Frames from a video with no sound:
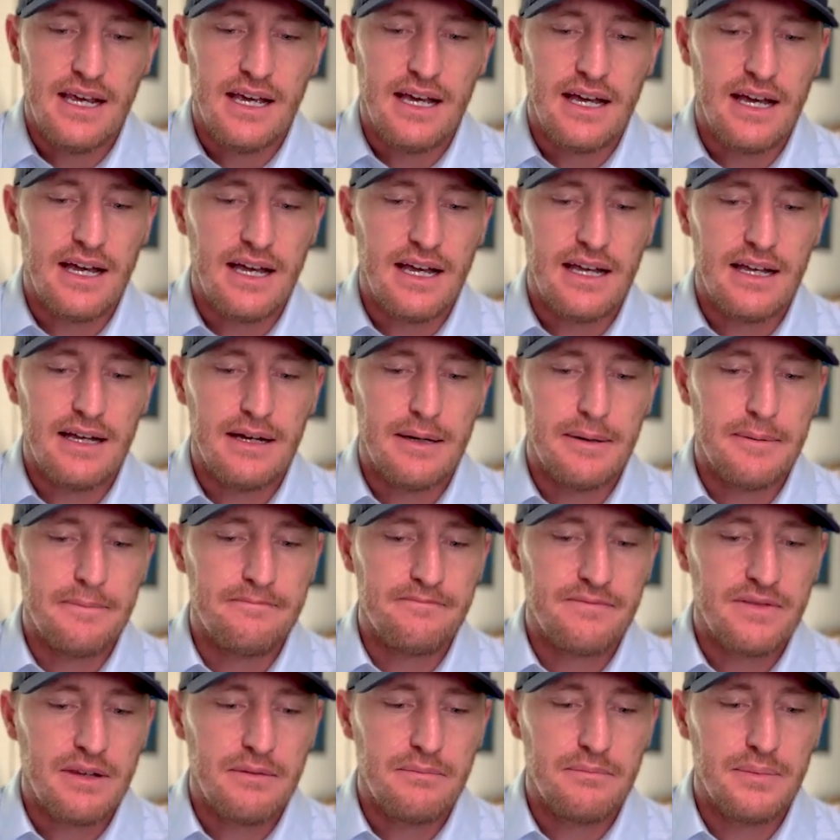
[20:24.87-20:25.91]

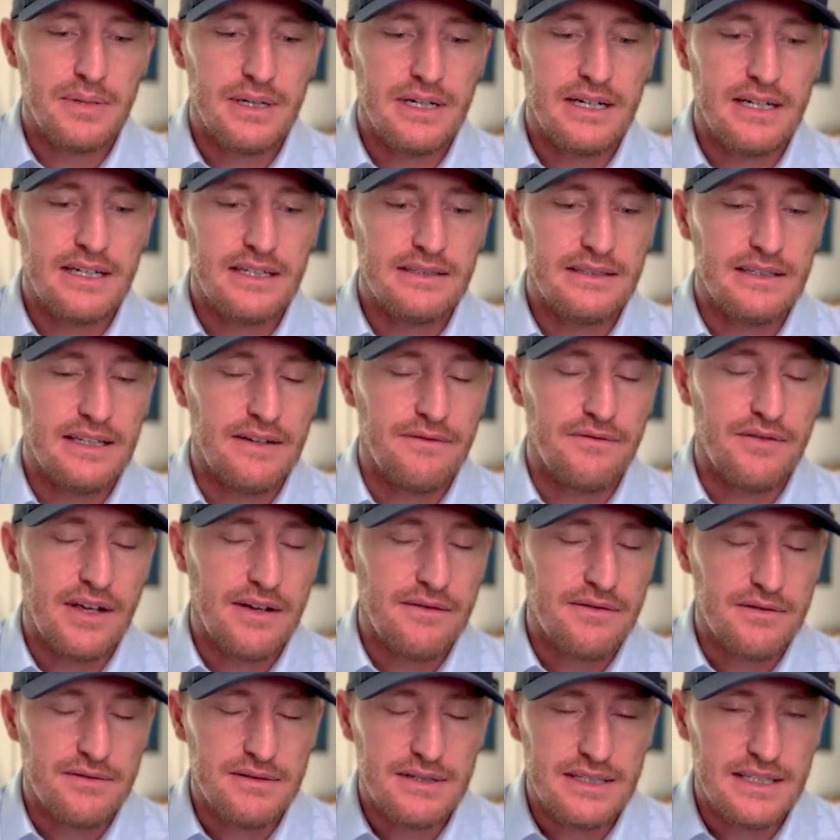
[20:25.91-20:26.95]
But if you
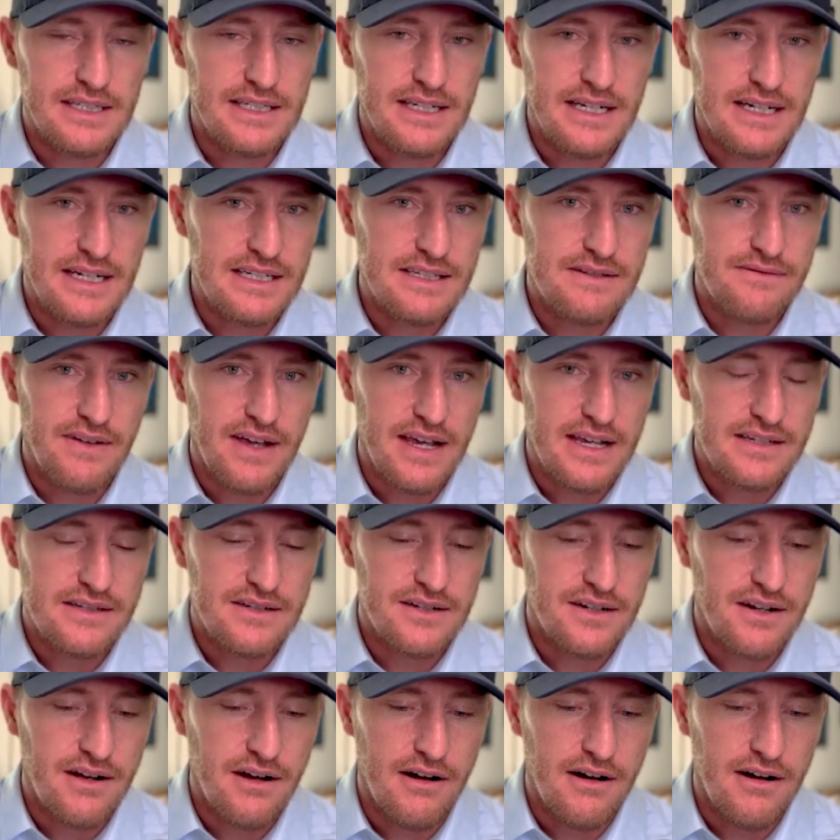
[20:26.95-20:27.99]
have a really nice, faster
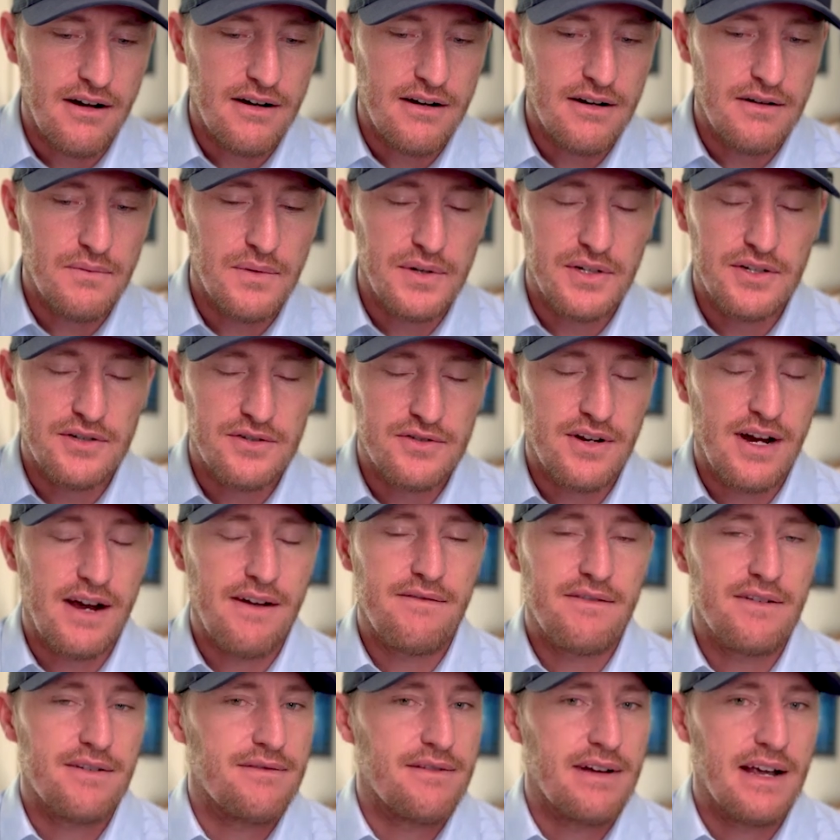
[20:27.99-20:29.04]
car when you're
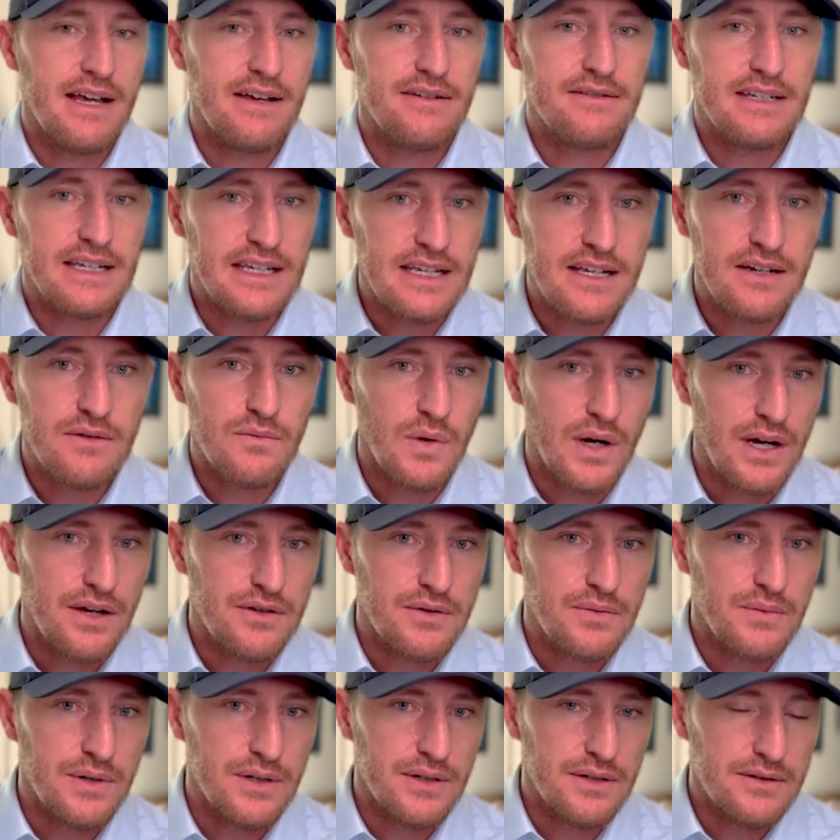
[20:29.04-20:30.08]
driving around in
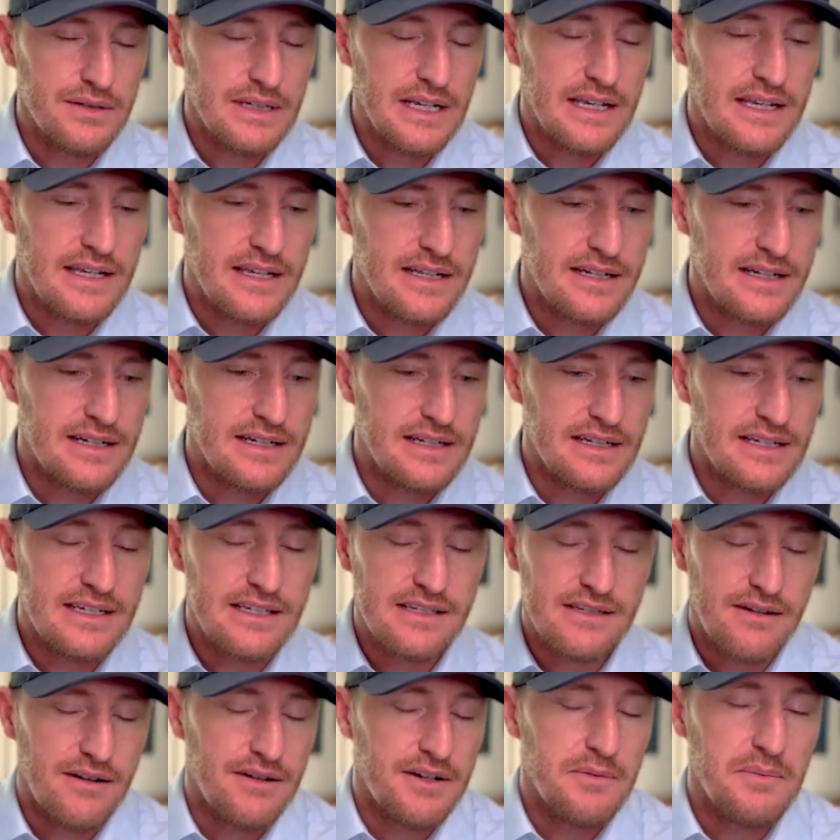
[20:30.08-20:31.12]
Wilder World, it
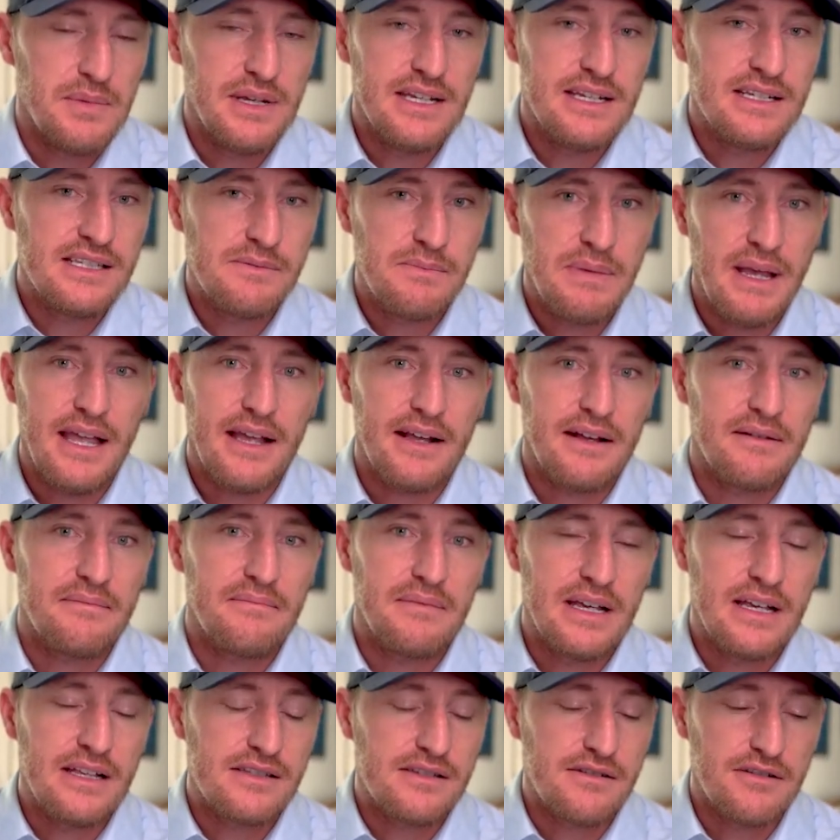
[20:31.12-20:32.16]
is going to be to spec.
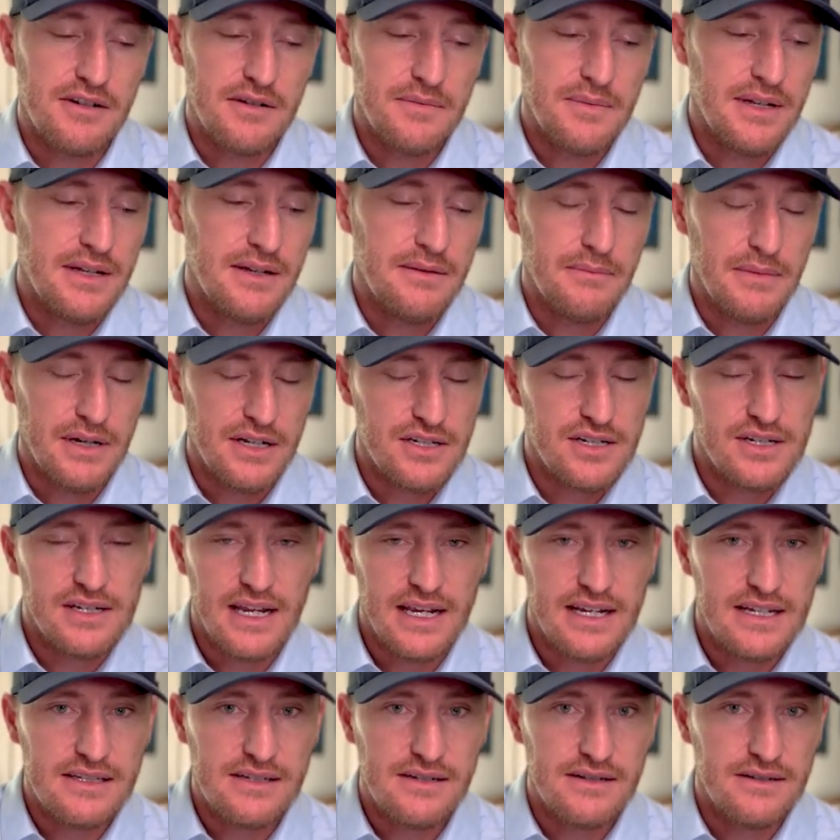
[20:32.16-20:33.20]
It's going to be a much
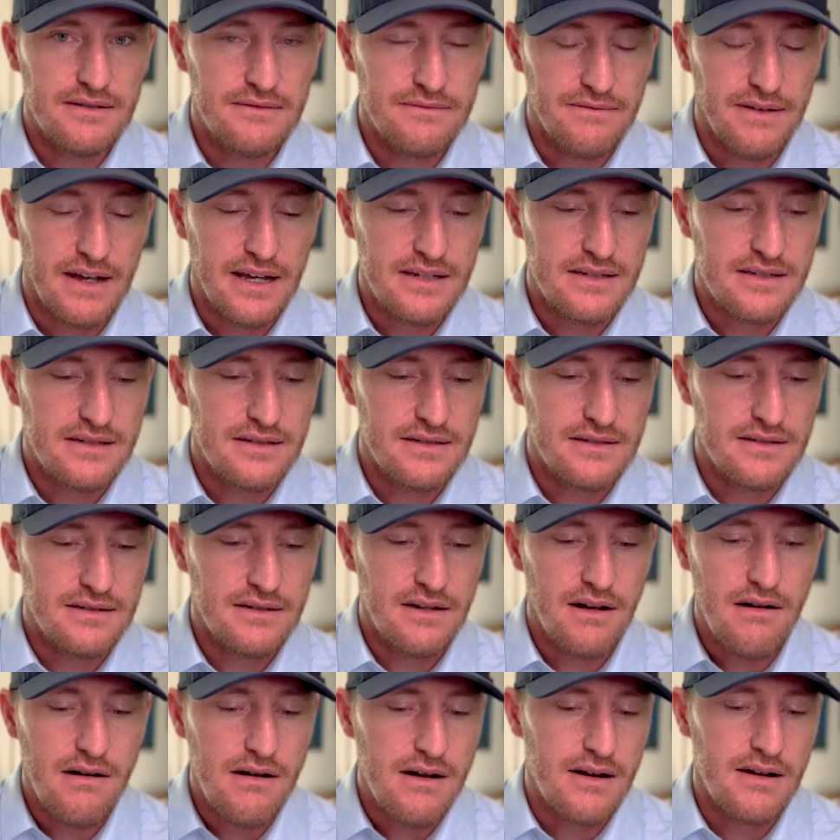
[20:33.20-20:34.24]
nicer, faster
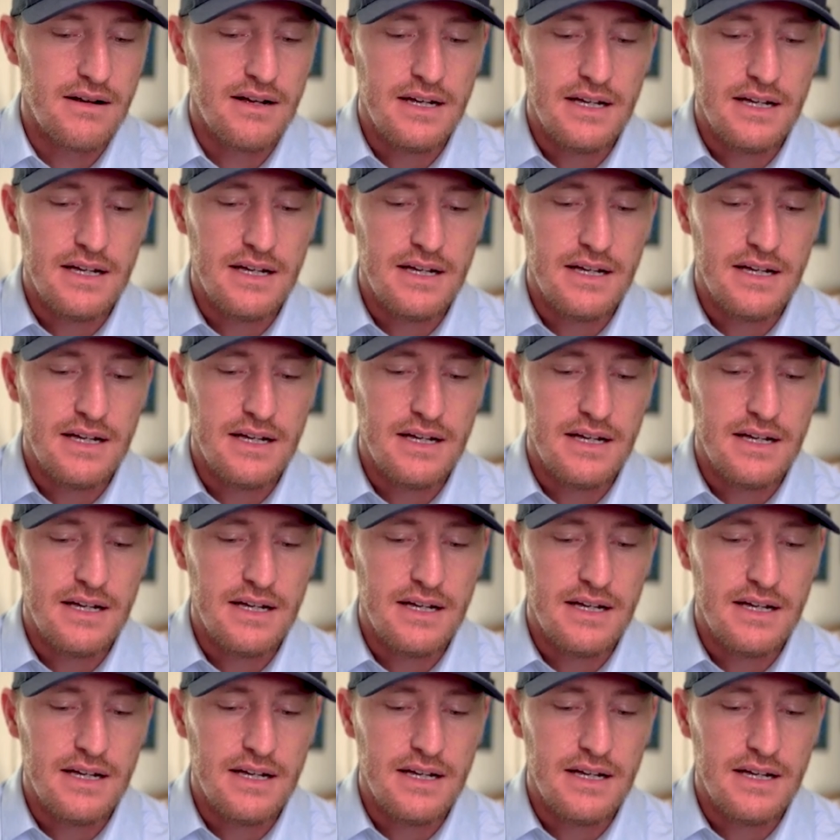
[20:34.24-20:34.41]
car.